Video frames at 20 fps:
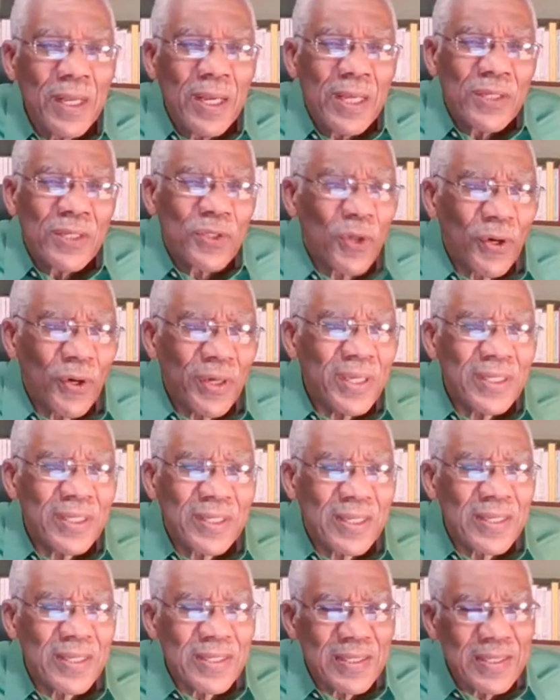So it
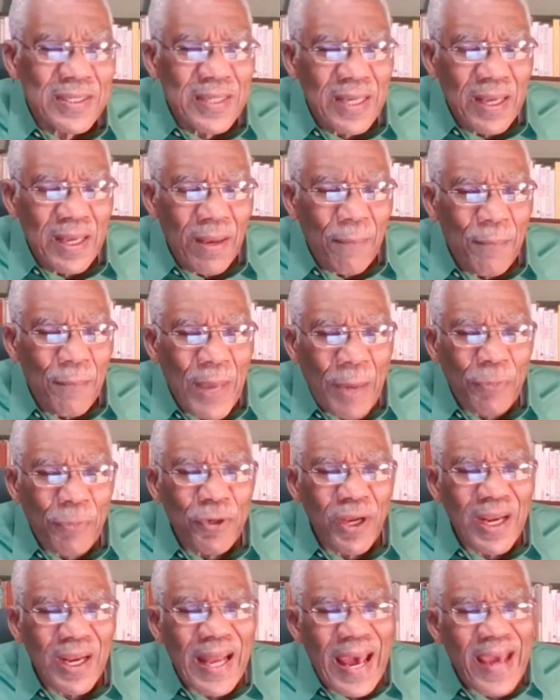is
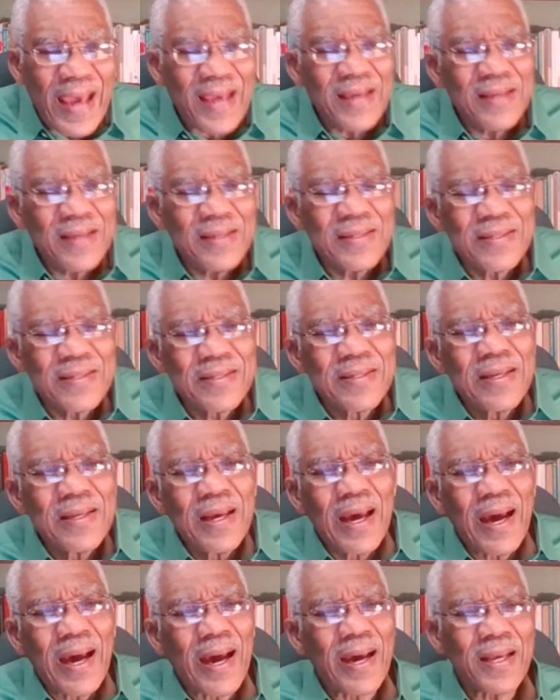memorialized
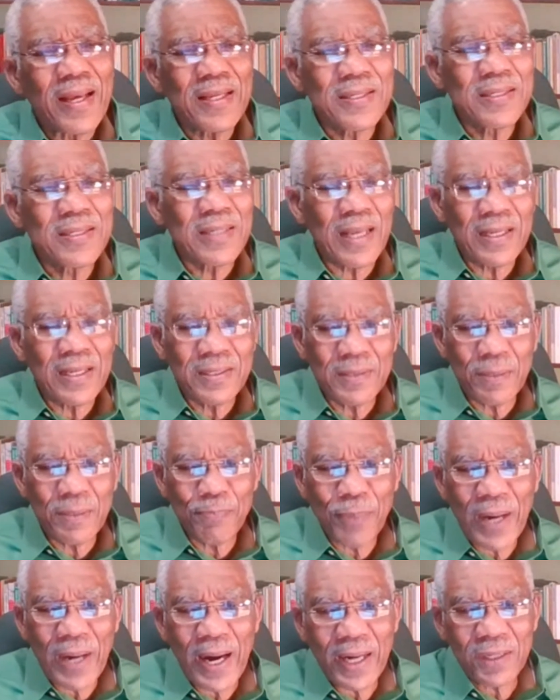as a
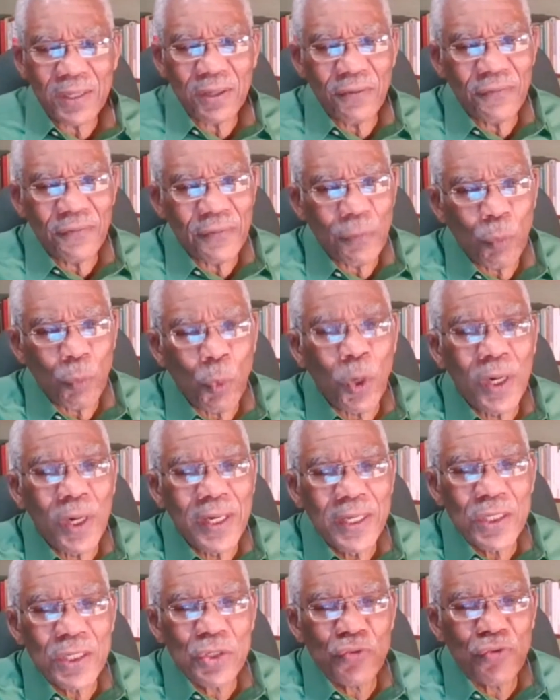part of world
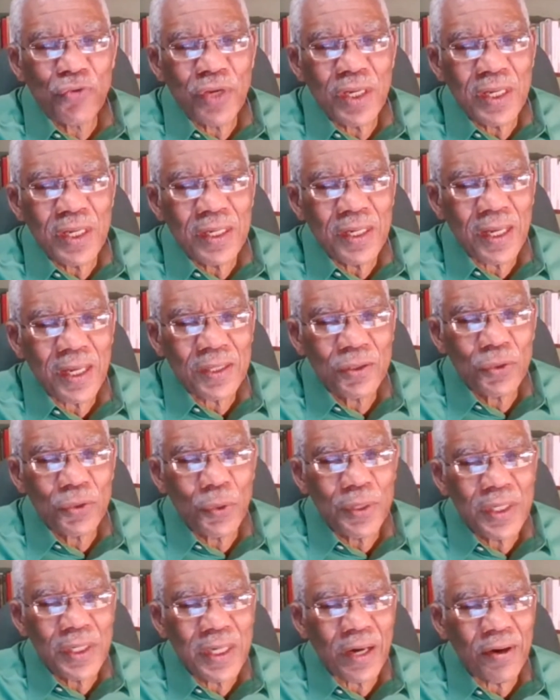history, not
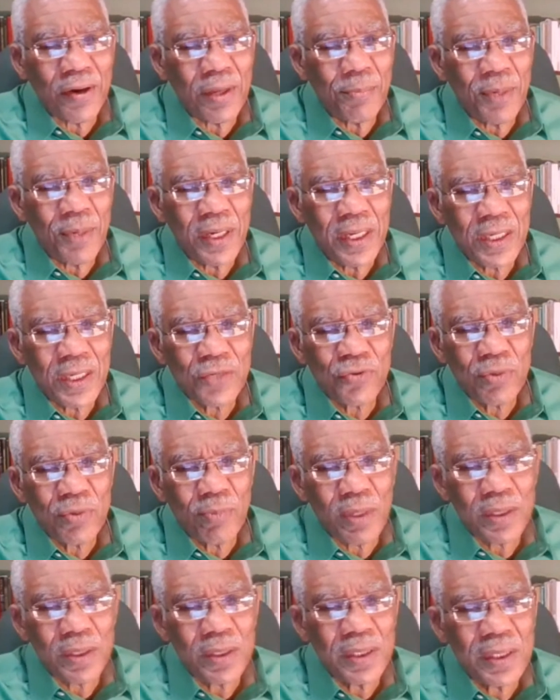only Caribbean history,
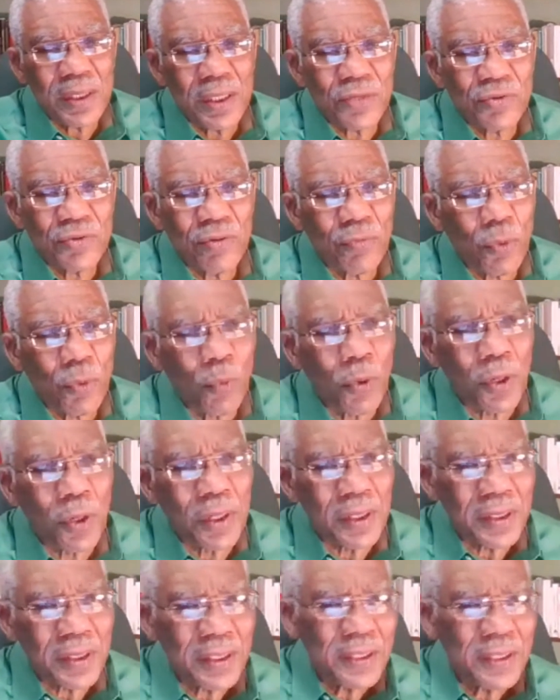but the history of the world.